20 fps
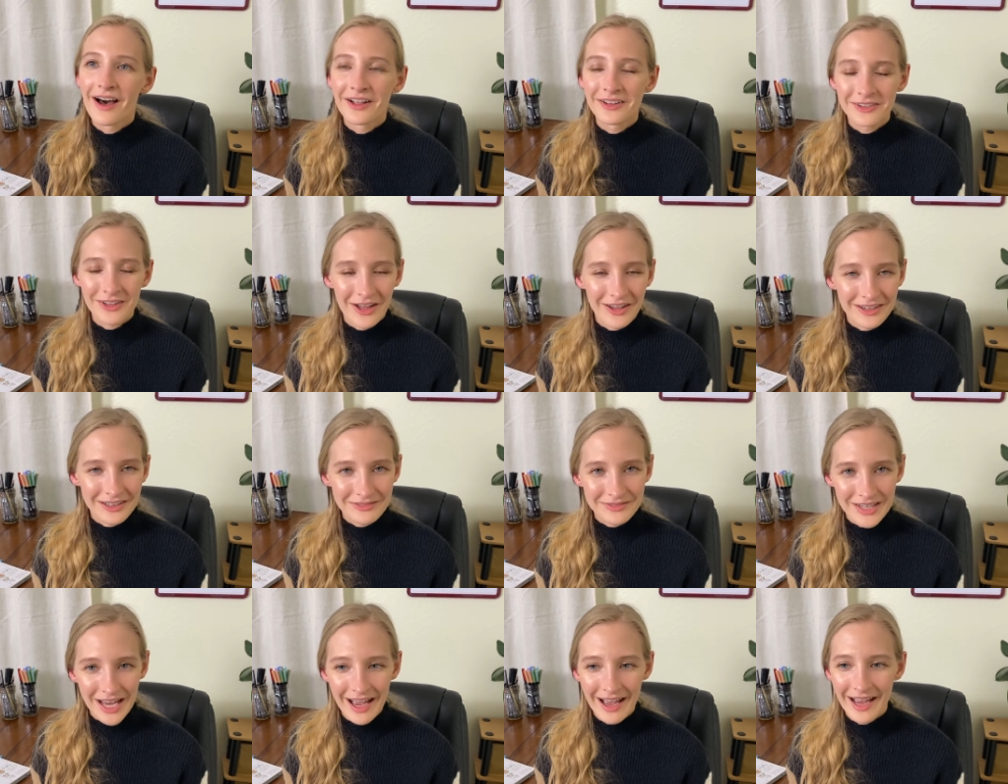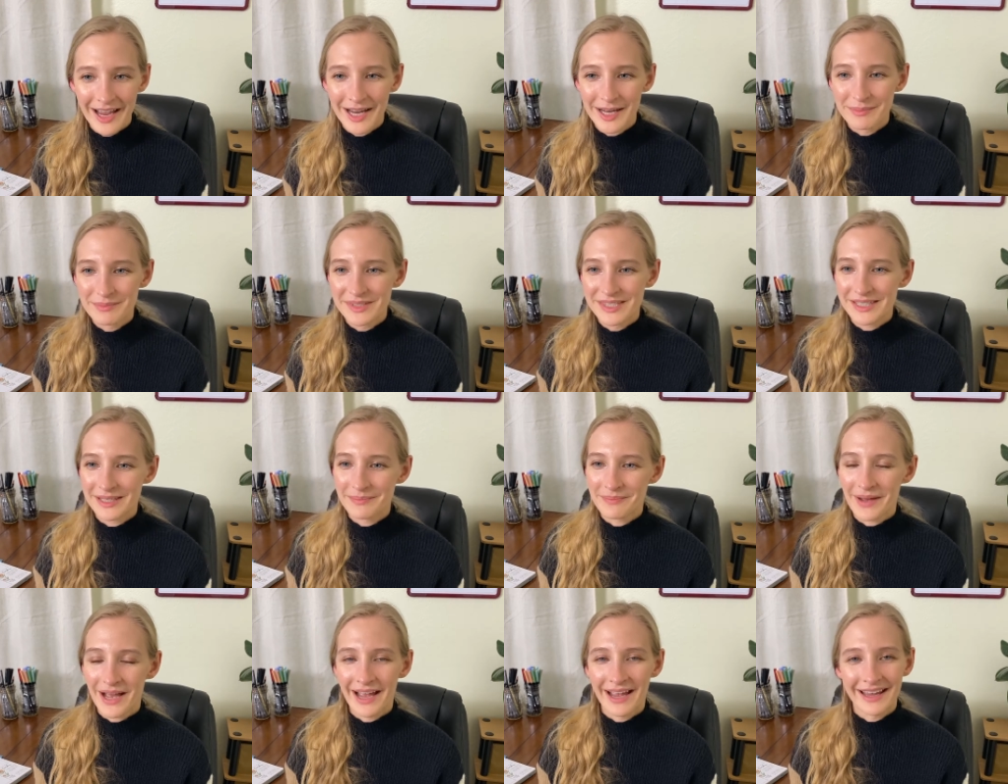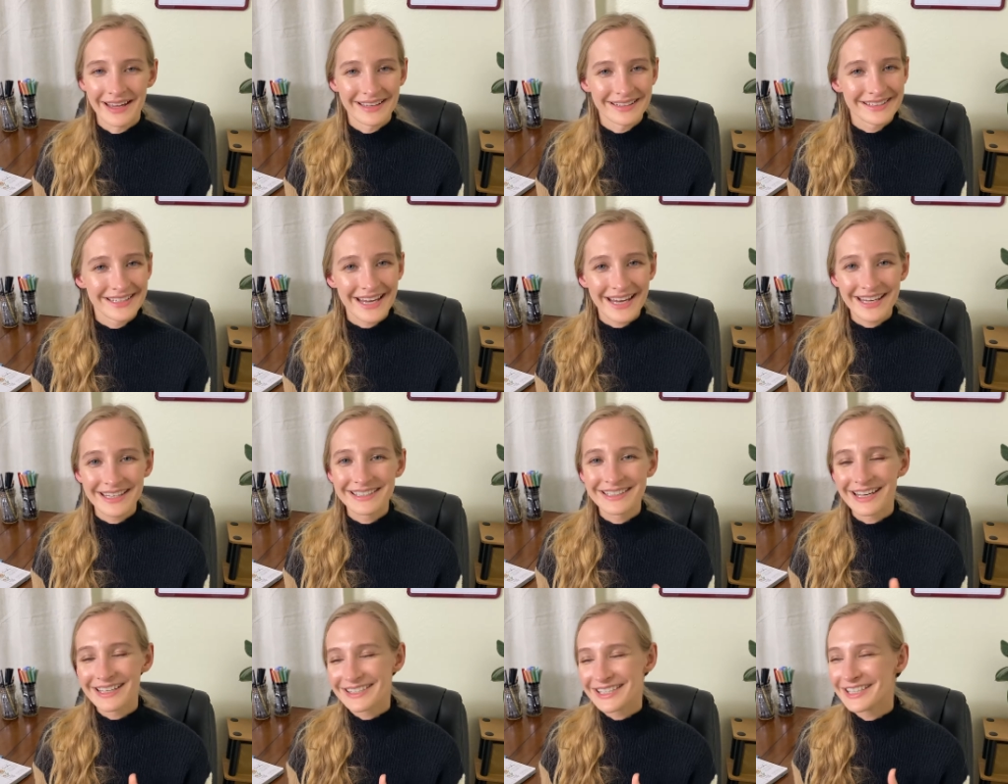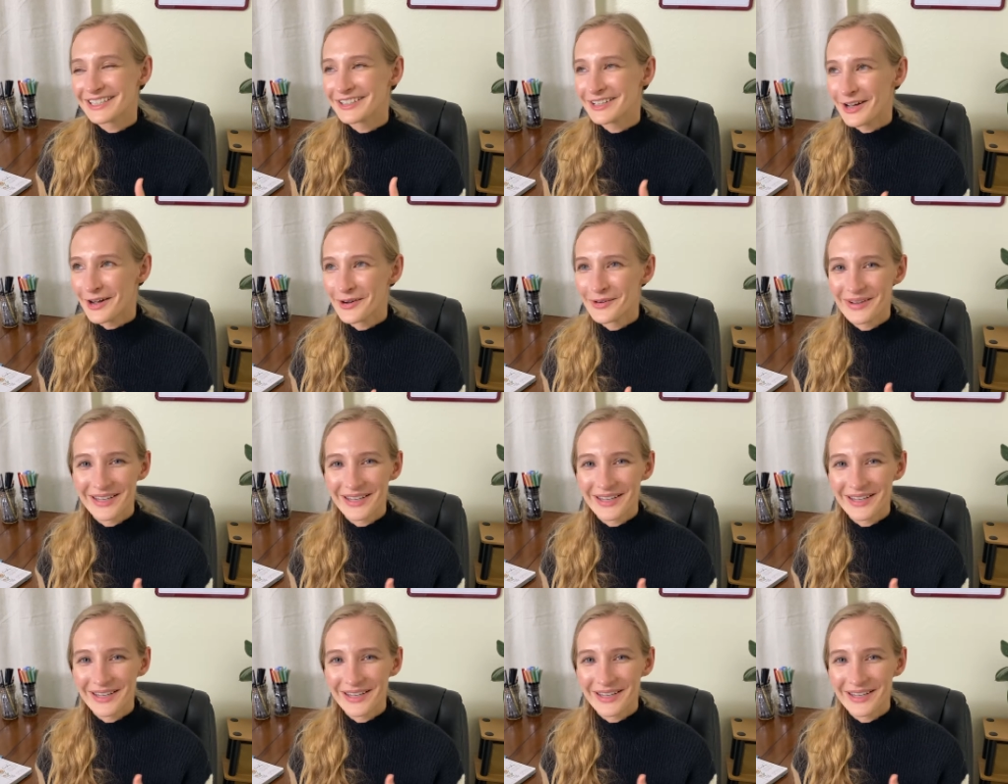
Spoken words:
a lot of times my day doesn't go